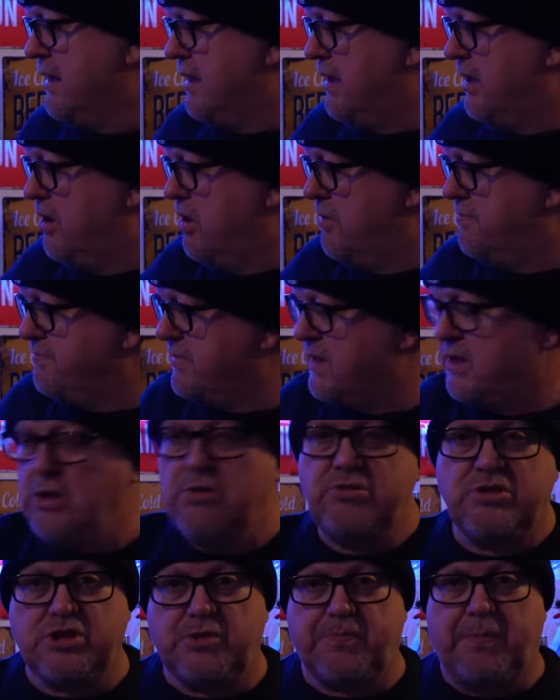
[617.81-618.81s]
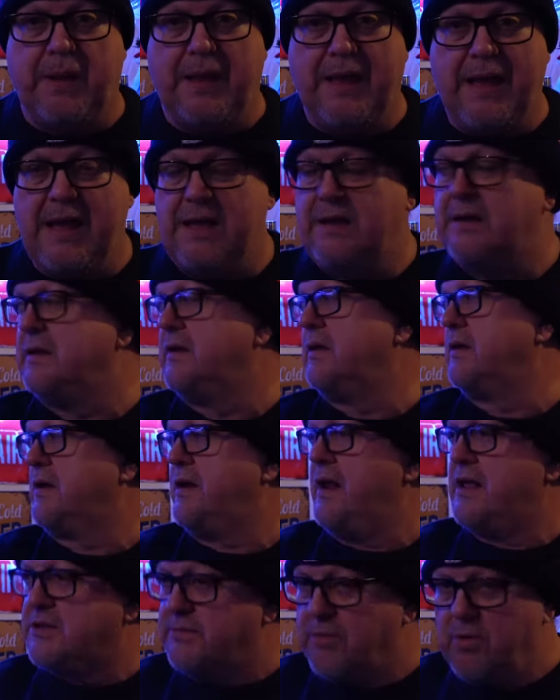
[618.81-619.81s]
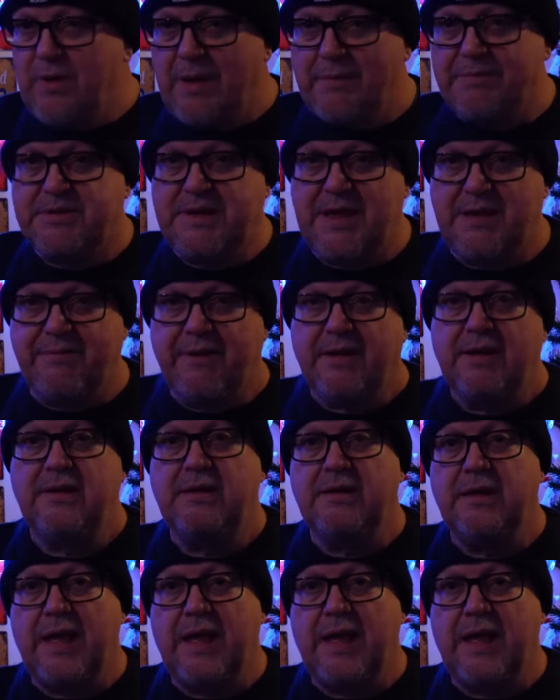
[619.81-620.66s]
Um, use a splitter. Connect them all up together.